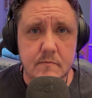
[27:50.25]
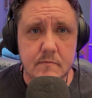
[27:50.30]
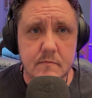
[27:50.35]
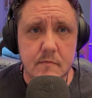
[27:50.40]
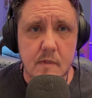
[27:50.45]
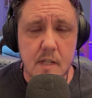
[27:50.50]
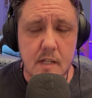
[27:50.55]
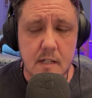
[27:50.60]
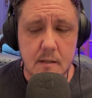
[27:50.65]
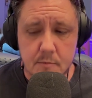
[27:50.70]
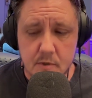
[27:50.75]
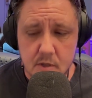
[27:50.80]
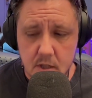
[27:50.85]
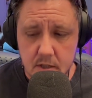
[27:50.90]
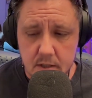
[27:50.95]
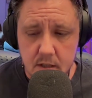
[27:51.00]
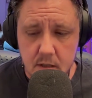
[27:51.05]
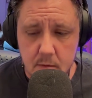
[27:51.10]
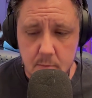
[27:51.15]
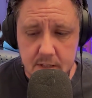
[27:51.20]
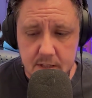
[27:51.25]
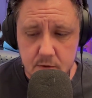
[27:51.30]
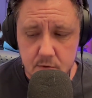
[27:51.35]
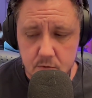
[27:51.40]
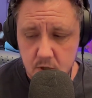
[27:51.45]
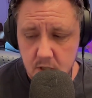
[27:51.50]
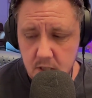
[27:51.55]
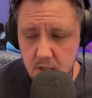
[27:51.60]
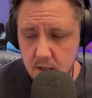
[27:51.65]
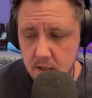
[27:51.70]
And I'm talking about
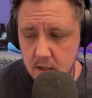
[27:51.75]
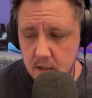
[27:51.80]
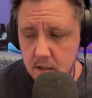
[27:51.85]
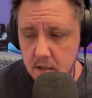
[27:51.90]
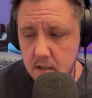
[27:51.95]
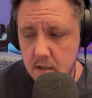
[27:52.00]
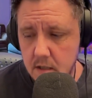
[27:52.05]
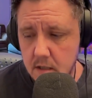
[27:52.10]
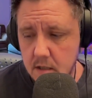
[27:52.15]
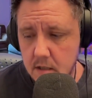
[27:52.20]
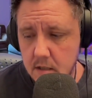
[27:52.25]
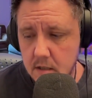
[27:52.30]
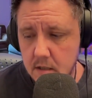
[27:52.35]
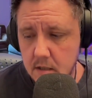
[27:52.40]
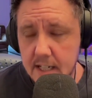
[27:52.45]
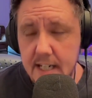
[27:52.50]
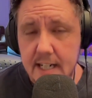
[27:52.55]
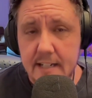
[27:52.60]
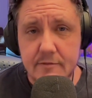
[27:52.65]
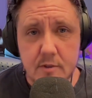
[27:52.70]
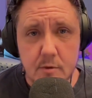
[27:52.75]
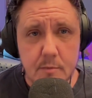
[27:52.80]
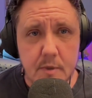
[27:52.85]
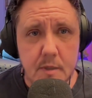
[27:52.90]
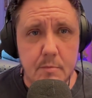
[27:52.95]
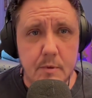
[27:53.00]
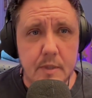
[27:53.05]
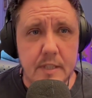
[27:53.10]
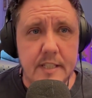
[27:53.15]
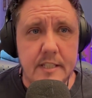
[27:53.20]
after my
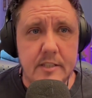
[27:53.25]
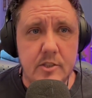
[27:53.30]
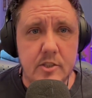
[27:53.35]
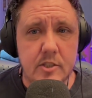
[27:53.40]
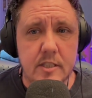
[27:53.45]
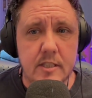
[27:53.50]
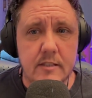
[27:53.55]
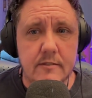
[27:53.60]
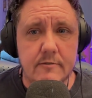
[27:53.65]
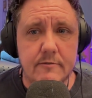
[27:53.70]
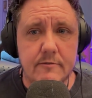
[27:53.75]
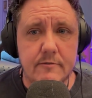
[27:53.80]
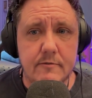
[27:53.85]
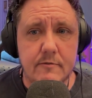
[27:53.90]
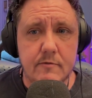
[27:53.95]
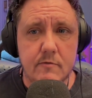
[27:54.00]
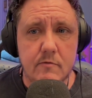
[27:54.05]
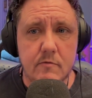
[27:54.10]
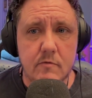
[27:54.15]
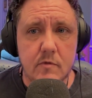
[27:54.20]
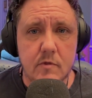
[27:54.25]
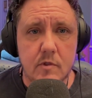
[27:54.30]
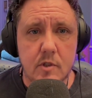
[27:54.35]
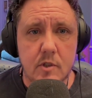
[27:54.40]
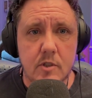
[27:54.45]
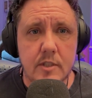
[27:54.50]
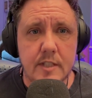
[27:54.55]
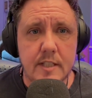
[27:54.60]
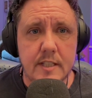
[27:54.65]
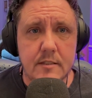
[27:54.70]
brain injury of
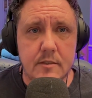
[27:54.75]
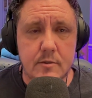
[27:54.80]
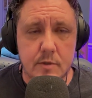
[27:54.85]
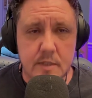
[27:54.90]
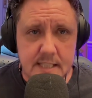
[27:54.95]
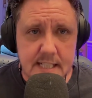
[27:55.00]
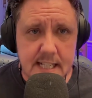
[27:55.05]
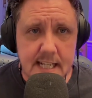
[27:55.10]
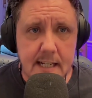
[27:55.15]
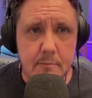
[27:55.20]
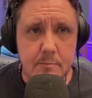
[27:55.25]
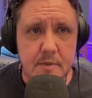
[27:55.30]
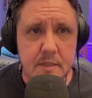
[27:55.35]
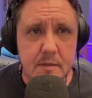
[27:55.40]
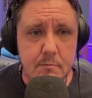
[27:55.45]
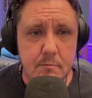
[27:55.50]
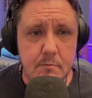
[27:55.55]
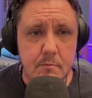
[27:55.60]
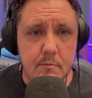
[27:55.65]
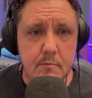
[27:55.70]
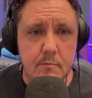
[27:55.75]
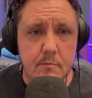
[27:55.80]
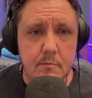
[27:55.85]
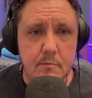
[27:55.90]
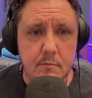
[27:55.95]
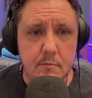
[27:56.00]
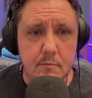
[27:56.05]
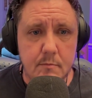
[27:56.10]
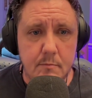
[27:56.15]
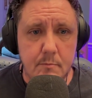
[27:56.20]
learning to adapt and
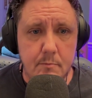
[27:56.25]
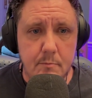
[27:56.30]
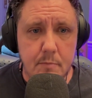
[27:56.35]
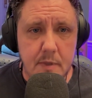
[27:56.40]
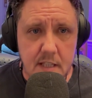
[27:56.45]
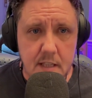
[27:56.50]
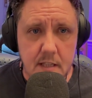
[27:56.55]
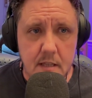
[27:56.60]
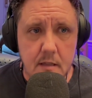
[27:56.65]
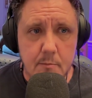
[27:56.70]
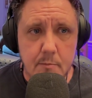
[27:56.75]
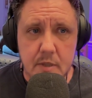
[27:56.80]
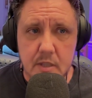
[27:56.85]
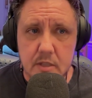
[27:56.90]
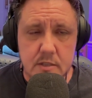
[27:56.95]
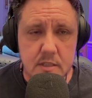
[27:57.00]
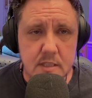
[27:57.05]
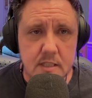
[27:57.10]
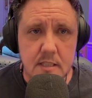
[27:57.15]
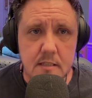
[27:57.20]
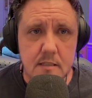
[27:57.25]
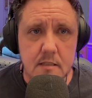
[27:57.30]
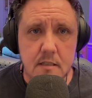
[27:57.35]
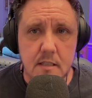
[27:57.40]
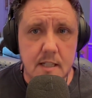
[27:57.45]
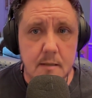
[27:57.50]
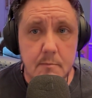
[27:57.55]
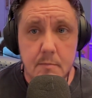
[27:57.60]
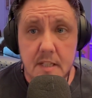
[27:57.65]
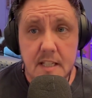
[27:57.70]
be the person
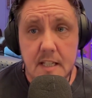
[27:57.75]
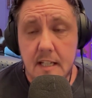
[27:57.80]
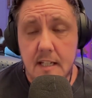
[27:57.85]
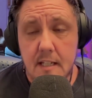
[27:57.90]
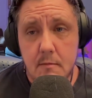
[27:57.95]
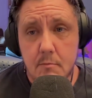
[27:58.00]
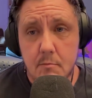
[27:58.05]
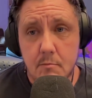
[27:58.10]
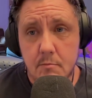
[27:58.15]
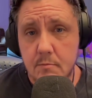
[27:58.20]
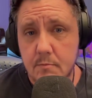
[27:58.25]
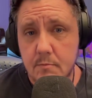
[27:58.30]
I became.